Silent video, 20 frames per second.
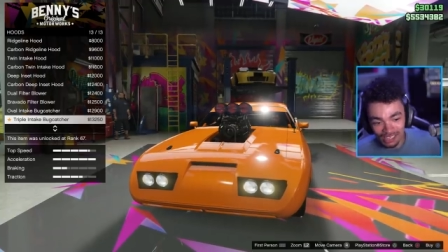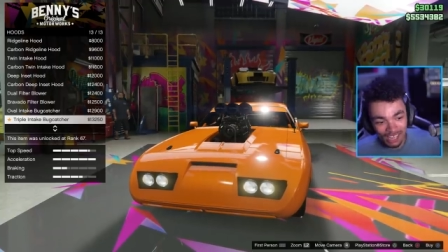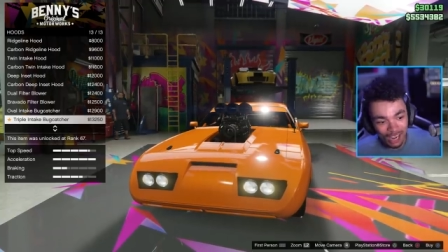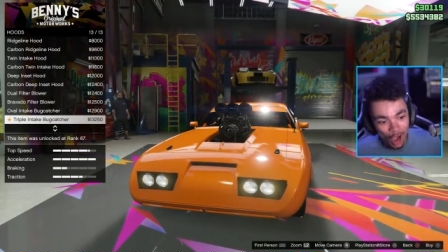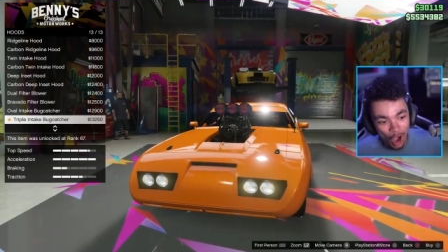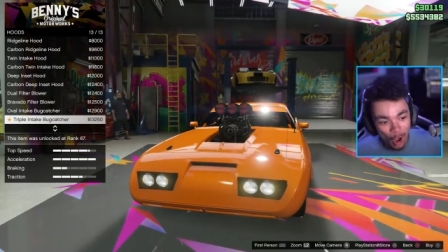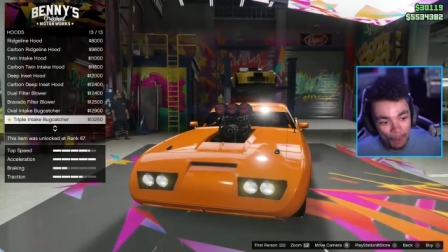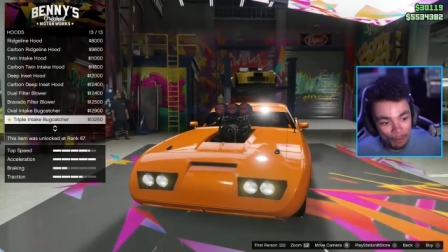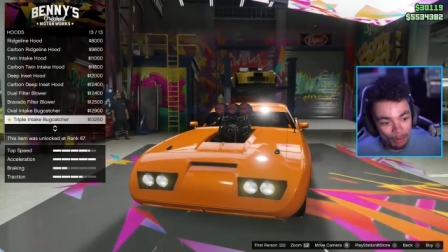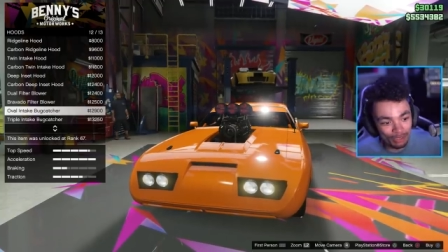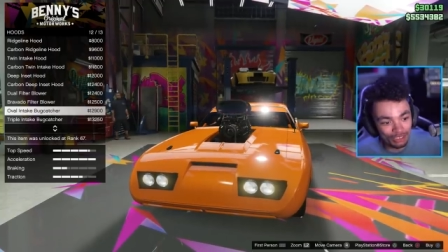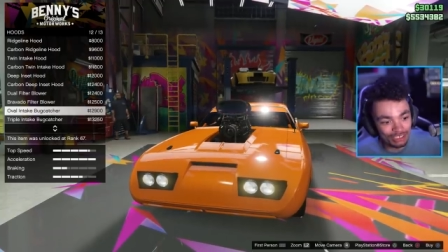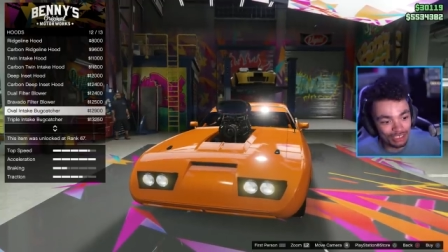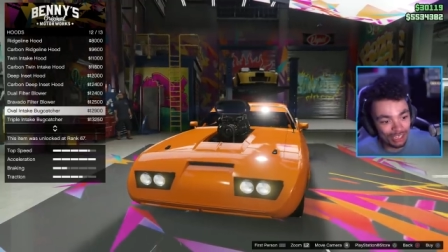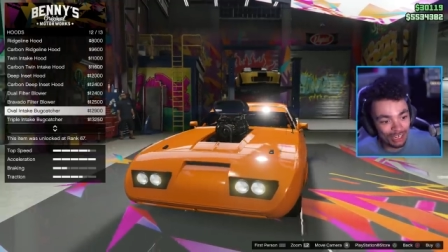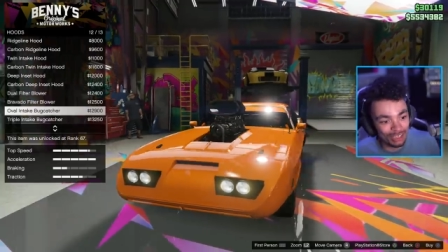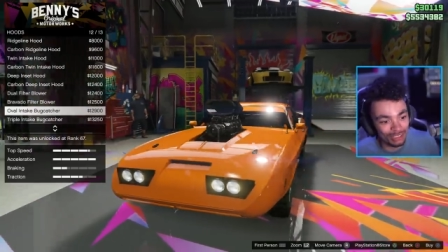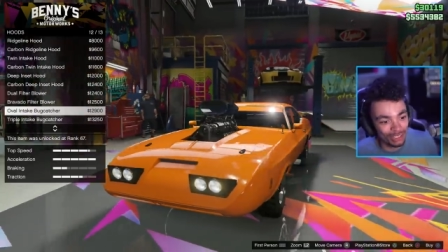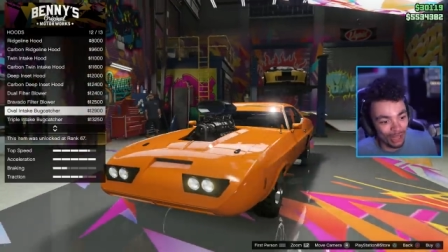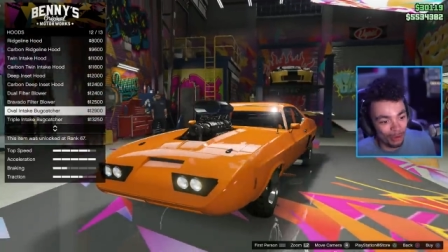It opens
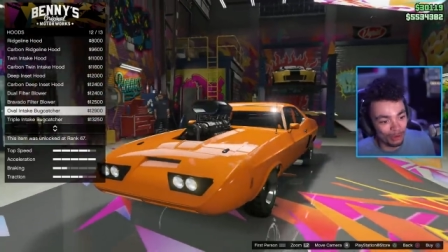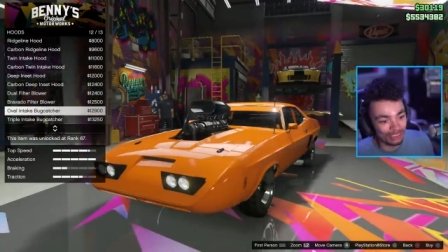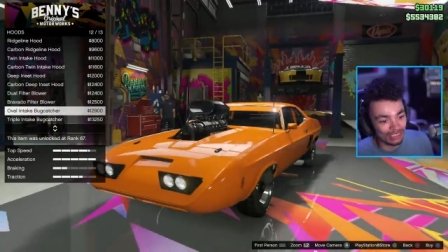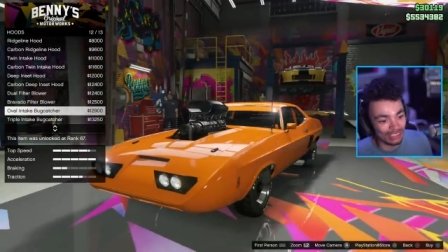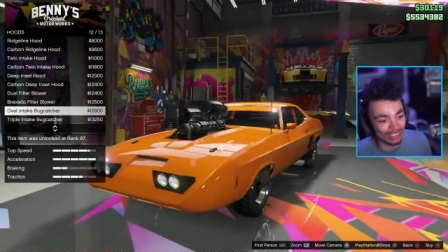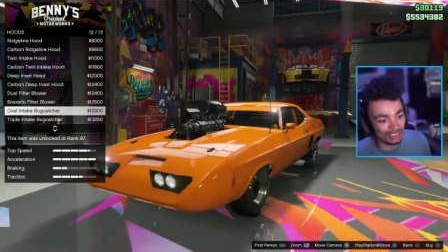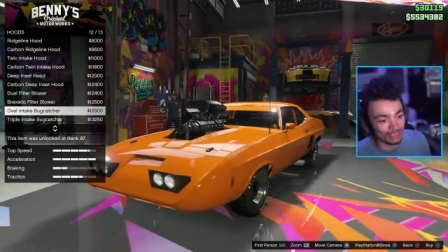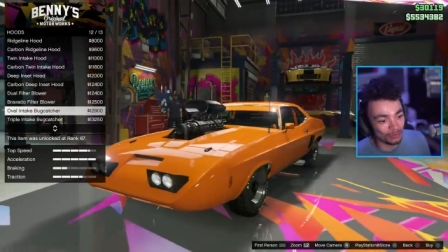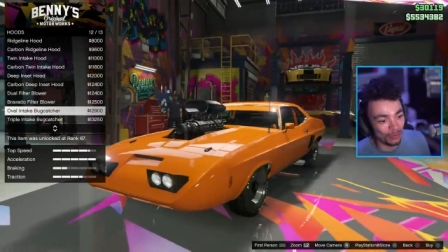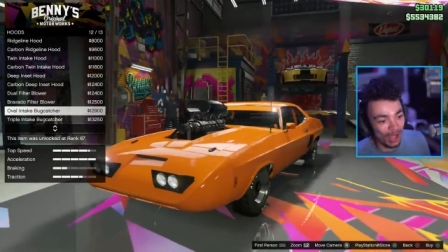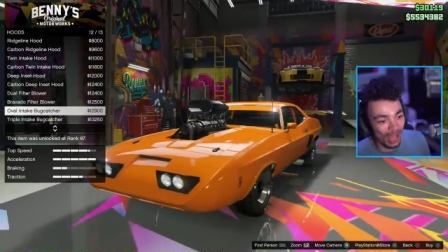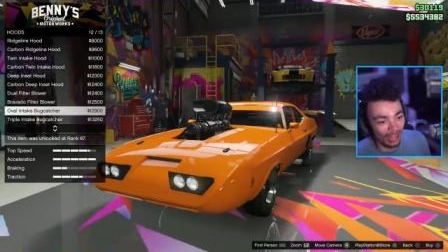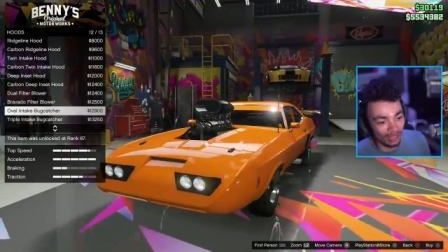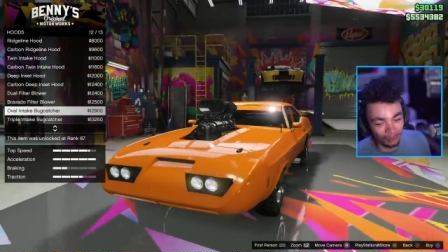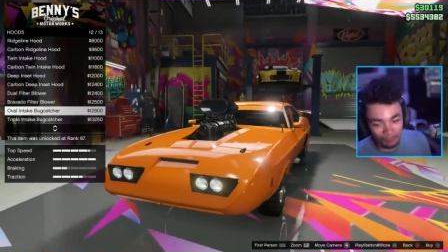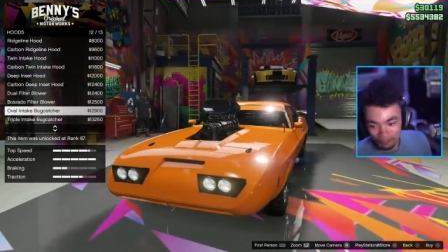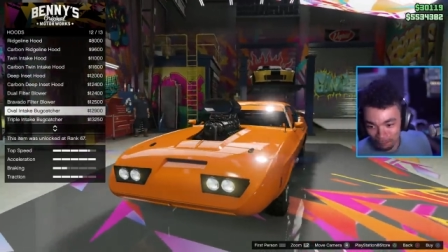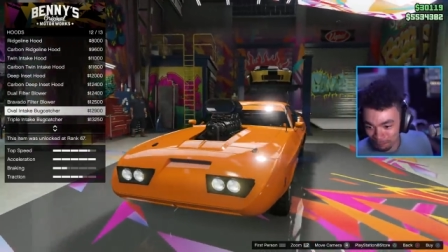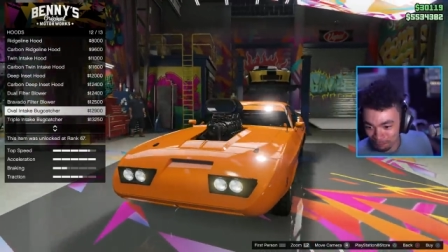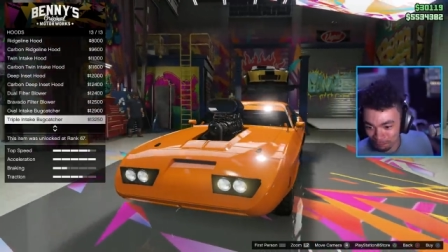and closes as
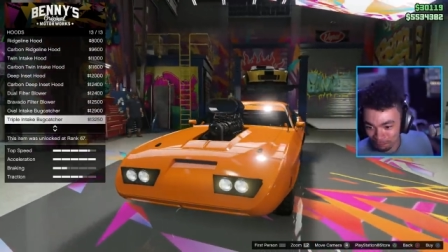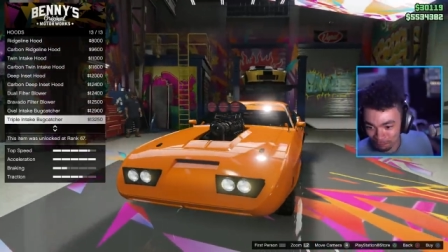well.